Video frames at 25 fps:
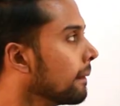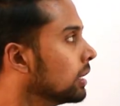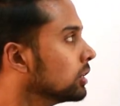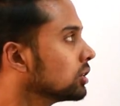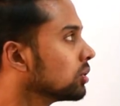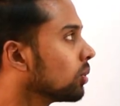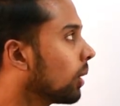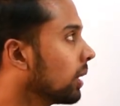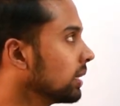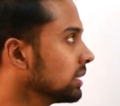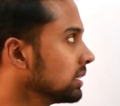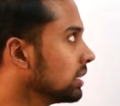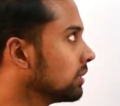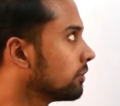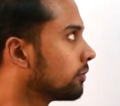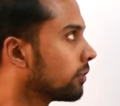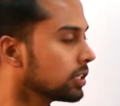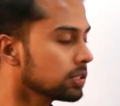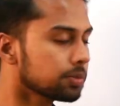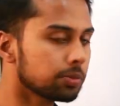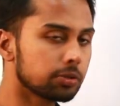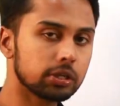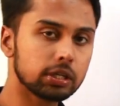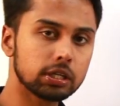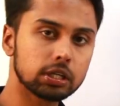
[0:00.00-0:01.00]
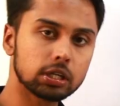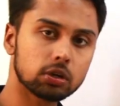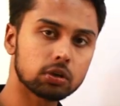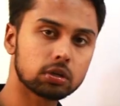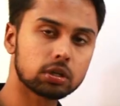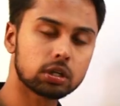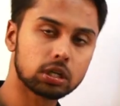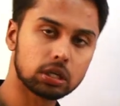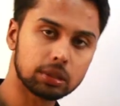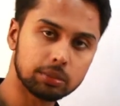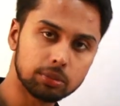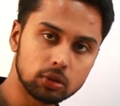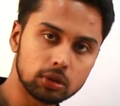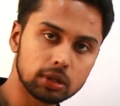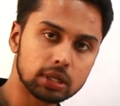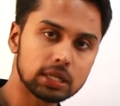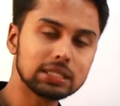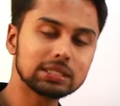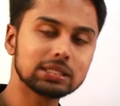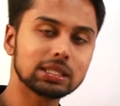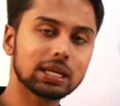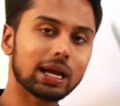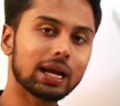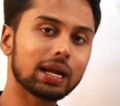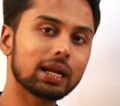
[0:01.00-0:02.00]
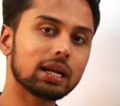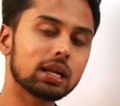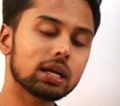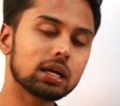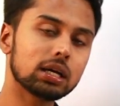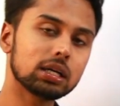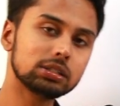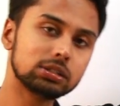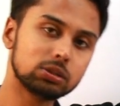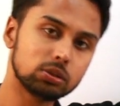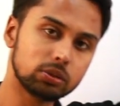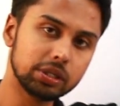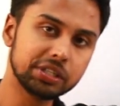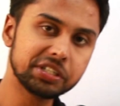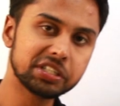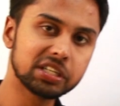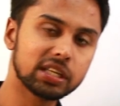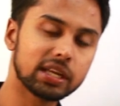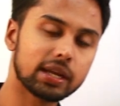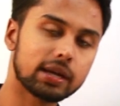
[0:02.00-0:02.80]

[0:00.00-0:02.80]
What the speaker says: So, what is the difference between your tribunals and the judiciary,